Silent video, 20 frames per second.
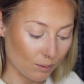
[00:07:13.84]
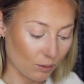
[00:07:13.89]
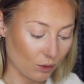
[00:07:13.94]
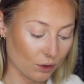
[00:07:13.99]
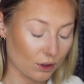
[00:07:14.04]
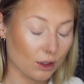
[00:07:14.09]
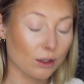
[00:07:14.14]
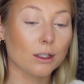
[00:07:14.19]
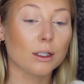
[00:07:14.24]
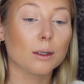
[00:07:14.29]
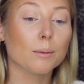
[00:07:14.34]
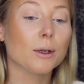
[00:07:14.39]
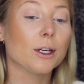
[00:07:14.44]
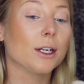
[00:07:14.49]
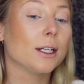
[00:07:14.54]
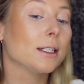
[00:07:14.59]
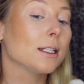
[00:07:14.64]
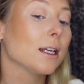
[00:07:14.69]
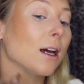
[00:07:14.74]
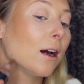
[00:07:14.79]
I'm also going to
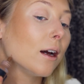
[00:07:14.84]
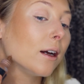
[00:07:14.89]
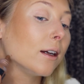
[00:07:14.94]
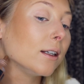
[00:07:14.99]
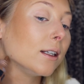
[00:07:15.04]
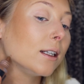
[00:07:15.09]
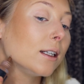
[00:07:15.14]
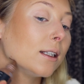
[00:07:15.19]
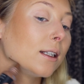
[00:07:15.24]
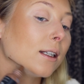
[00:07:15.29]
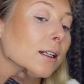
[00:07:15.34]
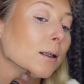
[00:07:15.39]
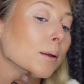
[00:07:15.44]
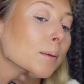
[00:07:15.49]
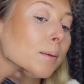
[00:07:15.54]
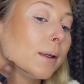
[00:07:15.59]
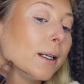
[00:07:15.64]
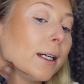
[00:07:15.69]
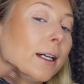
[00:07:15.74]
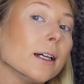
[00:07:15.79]
put a tiny little
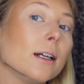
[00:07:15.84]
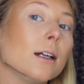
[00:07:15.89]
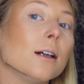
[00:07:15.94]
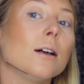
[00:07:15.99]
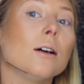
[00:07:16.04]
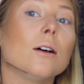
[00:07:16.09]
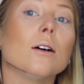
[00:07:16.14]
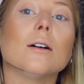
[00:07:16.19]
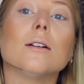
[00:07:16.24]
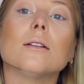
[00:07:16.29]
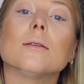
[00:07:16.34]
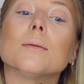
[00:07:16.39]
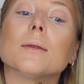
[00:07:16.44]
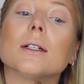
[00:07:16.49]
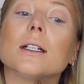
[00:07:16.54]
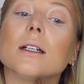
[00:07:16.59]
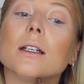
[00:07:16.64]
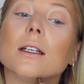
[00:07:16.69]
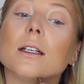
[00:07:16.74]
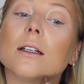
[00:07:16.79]
bit on
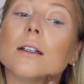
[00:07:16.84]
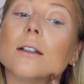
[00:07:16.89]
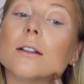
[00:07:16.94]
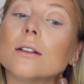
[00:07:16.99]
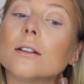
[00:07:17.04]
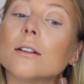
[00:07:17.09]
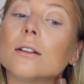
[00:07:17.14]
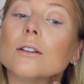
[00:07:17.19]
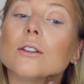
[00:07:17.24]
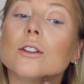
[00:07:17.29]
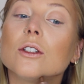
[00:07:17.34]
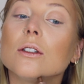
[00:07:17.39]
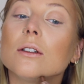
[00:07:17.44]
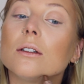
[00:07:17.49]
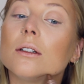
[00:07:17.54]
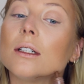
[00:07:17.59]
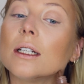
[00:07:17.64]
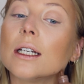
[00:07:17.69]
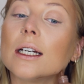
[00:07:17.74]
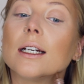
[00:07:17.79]
my
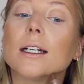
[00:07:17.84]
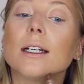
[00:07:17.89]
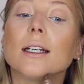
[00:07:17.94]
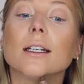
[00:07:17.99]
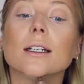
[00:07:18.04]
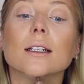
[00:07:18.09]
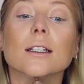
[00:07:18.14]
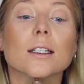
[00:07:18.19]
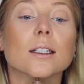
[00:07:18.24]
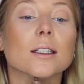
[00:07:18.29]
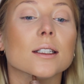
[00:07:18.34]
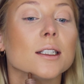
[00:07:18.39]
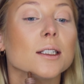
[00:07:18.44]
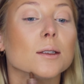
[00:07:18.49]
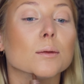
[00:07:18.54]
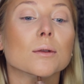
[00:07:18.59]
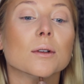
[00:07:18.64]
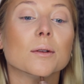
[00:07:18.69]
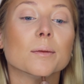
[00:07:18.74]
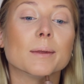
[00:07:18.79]
jawline. This
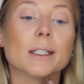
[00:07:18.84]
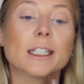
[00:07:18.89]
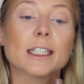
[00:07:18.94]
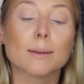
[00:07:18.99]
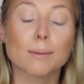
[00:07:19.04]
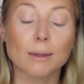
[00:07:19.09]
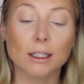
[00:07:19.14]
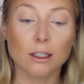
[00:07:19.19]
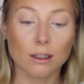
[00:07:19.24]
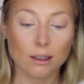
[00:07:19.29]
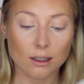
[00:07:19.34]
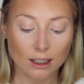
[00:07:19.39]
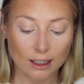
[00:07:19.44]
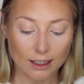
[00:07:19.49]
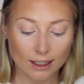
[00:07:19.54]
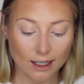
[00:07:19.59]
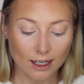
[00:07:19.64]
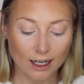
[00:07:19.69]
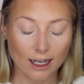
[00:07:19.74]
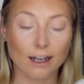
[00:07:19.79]
is what makes me look
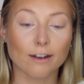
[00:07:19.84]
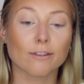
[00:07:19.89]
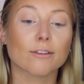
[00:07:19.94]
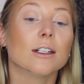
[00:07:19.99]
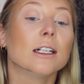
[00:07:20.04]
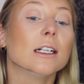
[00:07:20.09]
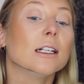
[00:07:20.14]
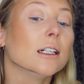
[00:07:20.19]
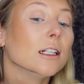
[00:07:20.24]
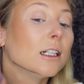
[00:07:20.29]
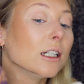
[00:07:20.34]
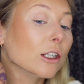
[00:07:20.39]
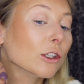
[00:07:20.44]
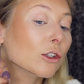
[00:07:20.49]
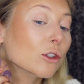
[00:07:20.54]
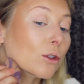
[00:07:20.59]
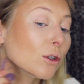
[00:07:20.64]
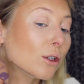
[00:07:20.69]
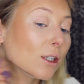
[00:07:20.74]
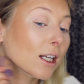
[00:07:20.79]
like I have a
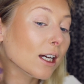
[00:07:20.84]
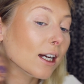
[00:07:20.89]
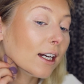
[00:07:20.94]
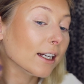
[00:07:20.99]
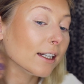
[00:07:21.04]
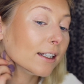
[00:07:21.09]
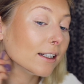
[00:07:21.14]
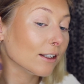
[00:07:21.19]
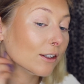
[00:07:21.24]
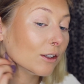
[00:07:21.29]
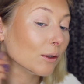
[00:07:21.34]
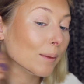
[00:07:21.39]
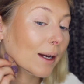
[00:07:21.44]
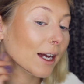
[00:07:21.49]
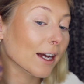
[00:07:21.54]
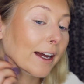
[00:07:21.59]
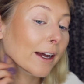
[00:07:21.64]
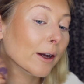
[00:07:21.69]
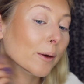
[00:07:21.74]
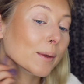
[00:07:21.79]
jawline no
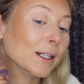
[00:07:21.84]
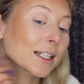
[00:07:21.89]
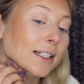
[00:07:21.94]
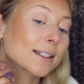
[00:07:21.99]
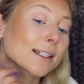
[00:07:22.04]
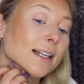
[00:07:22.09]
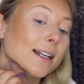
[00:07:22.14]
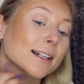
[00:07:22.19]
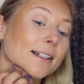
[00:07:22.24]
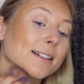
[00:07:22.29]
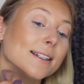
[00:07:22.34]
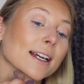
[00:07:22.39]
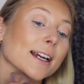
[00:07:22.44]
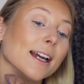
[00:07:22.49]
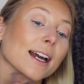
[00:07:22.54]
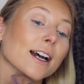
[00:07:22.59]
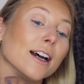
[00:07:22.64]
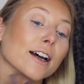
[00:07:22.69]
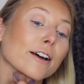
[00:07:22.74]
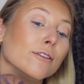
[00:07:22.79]
matter how many snacks I
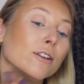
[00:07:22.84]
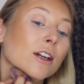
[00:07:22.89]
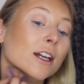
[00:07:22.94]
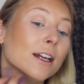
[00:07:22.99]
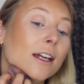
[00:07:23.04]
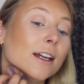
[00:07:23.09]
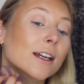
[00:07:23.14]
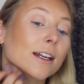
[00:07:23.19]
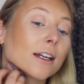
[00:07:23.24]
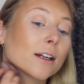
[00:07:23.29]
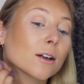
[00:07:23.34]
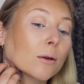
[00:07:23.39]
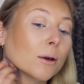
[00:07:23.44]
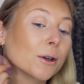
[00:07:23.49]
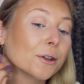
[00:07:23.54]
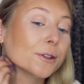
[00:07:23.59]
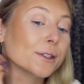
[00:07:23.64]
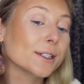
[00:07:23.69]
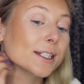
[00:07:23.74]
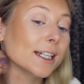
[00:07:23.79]
have in
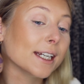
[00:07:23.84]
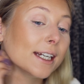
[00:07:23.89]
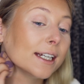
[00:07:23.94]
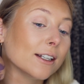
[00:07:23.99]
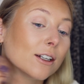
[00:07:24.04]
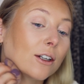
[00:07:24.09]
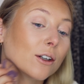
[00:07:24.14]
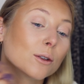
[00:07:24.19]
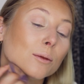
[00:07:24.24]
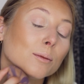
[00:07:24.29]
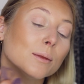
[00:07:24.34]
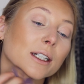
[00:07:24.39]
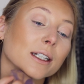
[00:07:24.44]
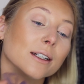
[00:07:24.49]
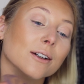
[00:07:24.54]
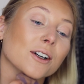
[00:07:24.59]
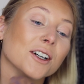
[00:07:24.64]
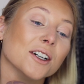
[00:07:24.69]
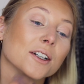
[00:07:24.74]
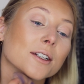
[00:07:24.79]
quarantine. Oh my
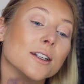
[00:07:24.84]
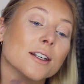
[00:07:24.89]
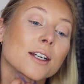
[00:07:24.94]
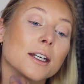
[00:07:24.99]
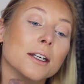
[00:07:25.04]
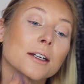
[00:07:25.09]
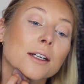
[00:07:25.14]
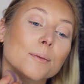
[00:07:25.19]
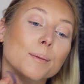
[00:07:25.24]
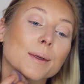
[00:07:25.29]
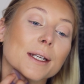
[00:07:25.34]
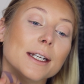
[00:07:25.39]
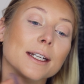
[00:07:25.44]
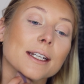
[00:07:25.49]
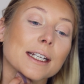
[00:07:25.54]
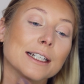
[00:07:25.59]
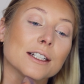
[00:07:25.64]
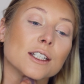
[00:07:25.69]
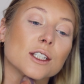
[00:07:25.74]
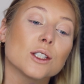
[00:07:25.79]
god, been
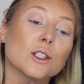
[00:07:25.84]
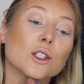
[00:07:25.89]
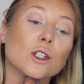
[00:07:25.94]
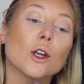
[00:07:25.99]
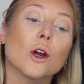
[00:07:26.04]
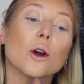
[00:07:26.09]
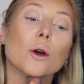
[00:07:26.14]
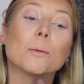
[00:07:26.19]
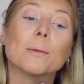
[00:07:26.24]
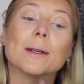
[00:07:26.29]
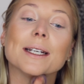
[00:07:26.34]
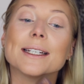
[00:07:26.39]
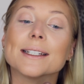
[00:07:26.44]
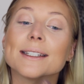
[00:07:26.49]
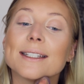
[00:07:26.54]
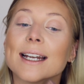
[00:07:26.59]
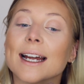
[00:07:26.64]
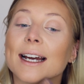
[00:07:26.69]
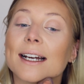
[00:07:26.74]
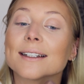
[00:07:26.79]
eating so many
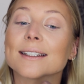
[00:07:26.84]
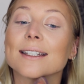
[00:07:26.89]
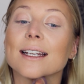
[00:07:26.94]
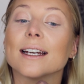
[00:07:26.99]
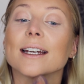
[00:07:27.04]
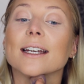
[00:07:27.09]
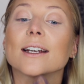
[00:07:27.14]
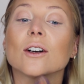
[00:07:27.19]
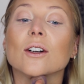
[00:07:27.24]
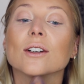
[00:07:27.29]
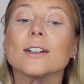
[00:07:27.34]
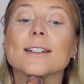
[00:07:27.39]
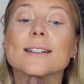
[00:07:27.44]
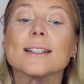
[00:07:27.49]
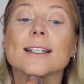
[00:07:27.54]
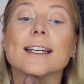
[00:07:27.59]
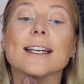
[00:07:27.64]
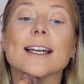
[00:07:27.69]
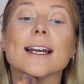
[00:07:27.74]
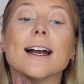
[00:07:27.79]
snacks, like
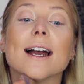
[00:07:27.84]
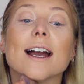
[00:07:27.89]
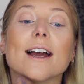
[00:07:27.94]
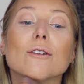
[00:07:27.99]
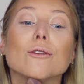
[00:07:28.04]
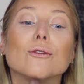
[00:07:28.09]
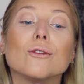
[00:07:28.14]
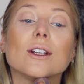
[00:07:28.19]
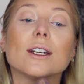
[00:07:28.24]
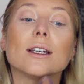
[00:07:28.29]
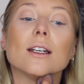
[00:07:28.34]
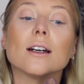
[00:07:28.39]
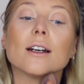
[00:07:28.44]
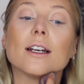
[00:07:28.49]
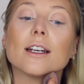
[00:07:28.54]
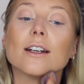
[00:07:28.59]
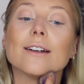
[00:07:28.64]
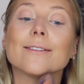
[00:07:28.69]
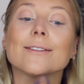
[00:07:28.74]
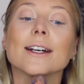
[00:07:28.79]
honestly every
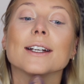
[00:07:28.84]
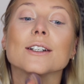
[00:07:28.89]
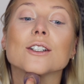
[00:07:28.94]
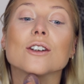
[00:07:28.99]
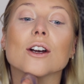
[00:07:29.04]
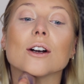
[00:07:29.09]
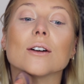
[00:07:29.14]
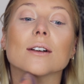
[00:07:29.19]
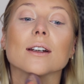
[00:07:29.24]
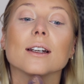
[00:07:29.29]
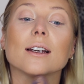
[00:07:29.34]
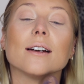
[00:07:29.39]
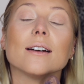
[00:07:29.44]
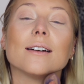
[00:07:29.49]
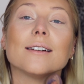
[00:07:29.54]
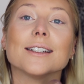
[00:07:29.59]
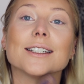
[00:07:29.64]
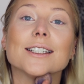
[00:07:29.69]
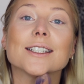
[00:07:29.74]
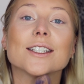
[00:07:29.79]
night I've had
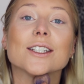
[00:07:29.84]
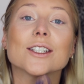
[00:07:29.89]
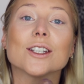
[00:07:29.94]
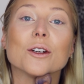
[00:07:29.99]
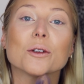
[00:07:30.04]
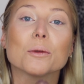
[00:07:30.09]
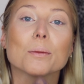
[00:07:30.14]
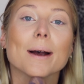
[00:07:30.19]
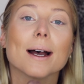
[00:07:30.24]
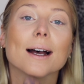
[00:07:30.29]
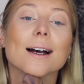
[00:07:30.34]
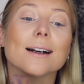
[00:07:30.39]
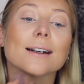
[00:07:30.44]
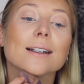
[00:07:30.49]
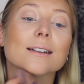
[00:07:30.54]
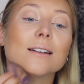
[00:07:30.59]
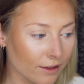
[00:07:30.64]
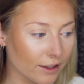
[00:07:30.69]
chocolate. It's so bad.